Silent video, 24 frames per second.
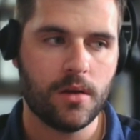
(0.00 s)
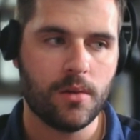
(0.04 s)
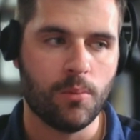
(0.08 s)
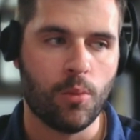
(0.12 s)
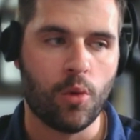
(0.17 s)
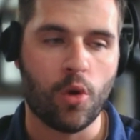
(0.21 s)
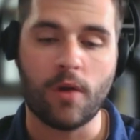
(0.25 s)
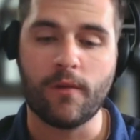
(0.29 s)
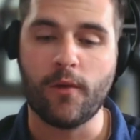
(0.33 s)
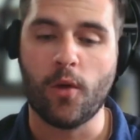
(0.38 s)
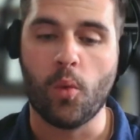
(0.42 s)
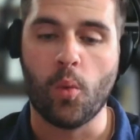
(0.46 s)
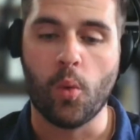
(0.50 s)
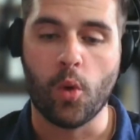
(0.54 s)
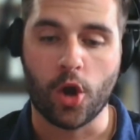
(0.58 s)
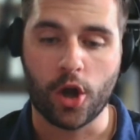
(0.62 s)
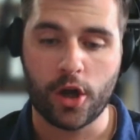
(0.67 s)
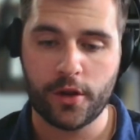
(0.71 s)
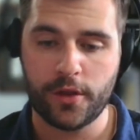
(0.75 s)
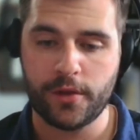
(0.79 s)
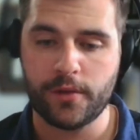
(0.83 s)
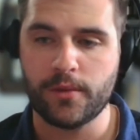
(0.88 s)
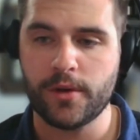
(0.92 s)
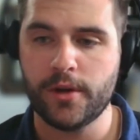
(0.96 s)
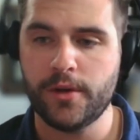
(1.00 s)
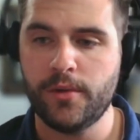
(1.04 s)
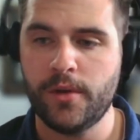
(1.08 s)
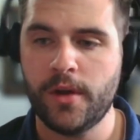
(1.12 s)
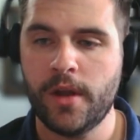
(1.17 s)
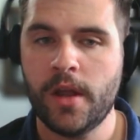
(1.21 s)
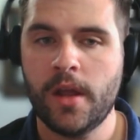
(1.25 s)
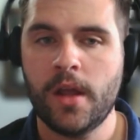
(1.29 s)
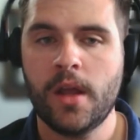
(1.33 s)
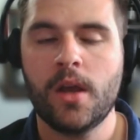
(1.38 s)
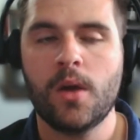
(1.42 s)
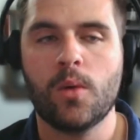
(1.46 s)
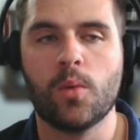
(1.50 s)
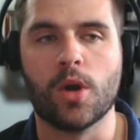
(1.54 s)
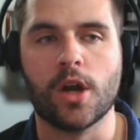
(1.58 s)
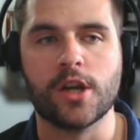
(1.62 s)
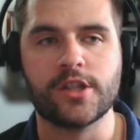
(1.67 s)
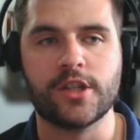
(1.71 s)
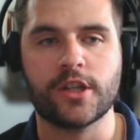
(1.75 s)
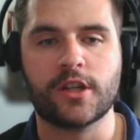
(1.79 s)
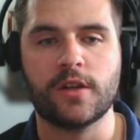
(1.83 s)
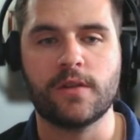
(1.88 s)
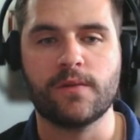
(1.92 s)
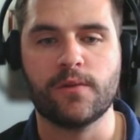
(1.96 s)
more of a work through,
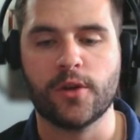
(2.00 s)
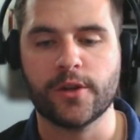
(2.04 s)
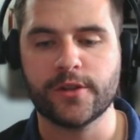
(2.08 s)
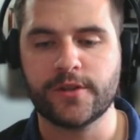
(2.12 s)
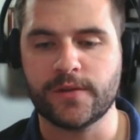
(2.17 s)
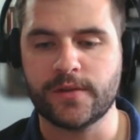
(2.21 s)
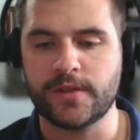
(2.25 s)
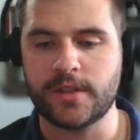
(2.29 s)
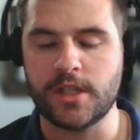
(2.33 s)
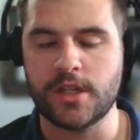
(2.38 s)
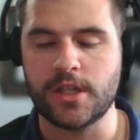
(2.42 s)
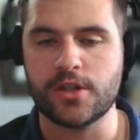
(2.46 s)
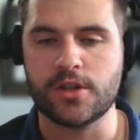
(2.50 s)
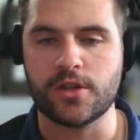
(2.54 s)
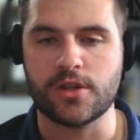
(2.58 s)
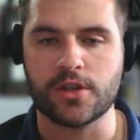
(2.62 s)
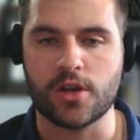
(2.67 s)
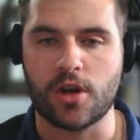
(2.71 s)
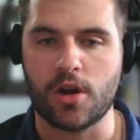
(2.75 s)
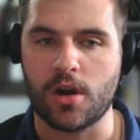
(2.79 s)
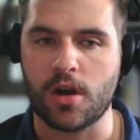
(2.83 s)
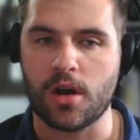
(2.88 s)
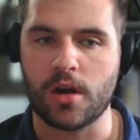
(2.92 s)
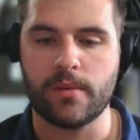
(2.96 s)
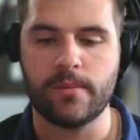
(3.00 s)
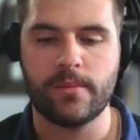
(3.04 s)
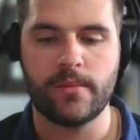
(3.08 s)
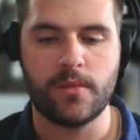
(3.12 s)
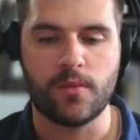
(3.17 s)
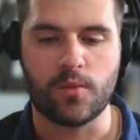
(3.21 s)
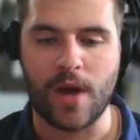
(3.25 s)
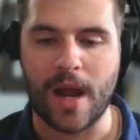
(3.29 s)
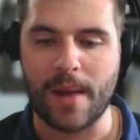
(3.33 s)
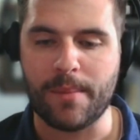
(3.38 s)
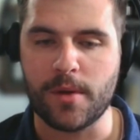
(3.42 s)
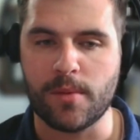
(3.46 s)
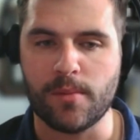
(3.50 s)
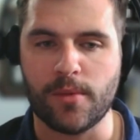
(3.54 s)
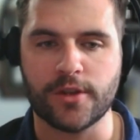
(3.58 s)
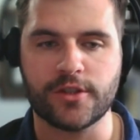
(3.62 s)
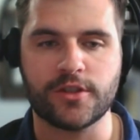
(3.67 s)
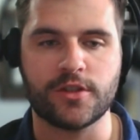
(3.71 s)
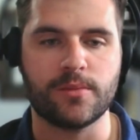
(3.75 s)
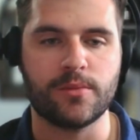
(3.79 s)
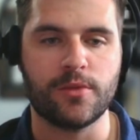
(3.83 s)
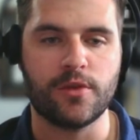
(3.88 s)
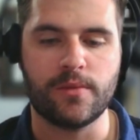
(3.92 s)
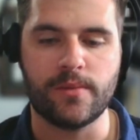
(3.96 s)
whereas the convulsive seizures are rapid
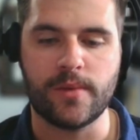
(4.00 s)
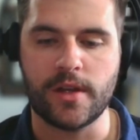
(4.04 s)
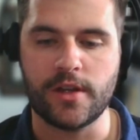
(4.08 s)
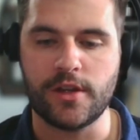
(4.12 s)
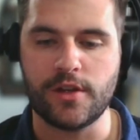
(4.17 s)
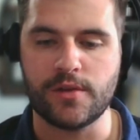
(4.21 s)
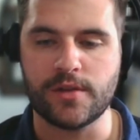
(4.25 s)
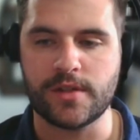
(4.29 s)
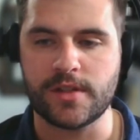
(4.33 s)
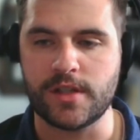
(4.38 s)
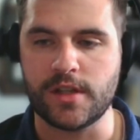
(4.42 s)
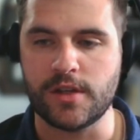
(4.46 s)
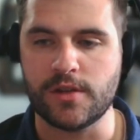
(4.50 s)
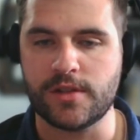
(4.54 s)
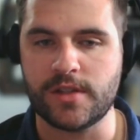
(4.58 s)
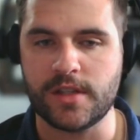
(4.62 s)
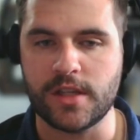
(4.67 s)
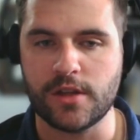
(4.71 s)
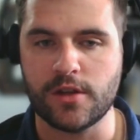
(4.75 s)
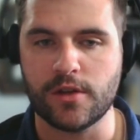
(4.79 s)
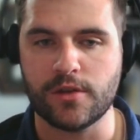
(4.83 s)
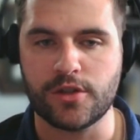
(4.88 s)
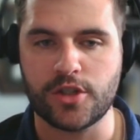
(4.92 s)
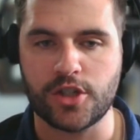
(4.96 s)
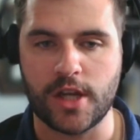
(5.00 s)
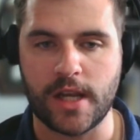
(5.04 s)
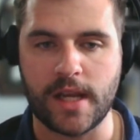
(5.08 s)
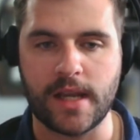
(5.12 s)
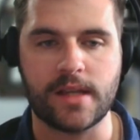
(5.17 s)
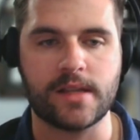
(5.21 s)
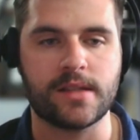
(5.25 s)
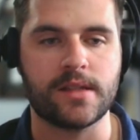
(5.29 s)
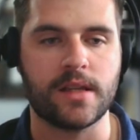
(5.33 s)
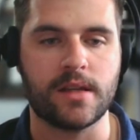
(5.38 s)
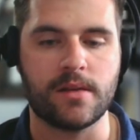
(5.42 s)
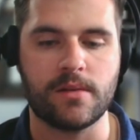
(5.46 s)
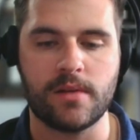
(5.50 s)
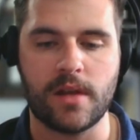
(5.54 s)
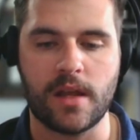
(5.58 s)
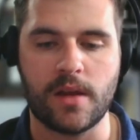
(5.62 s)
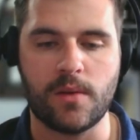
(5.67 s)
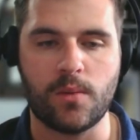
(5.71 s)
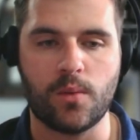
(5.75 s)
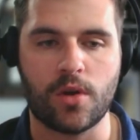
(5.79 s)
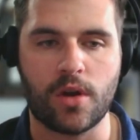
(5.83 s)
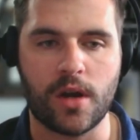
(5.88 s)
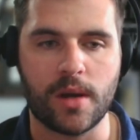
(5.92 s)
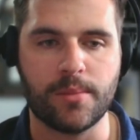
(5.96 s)
muscle movement. You see those shakes,
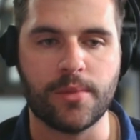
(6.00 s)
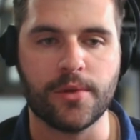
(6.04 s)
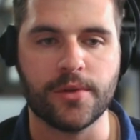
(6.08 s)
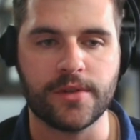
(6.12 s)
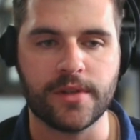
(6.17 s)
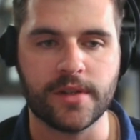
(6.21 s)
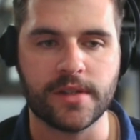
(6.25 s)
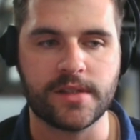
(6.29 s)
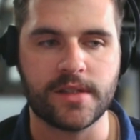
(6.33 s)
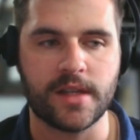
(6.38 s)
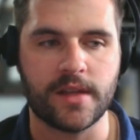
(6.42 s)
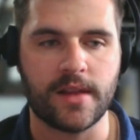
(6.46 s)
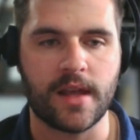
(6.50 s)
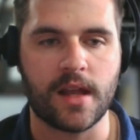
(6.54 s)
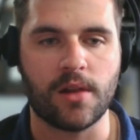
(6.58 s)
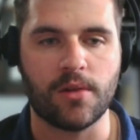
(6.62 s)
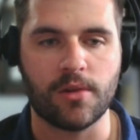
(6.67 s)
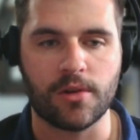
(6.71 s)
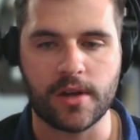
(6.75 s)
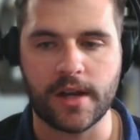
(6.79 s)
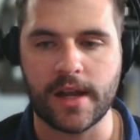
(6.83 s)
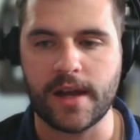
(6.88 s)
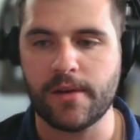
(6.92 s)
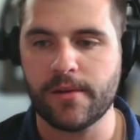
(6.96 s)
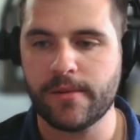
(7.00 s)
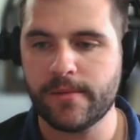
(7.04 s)
and we're able to send that alert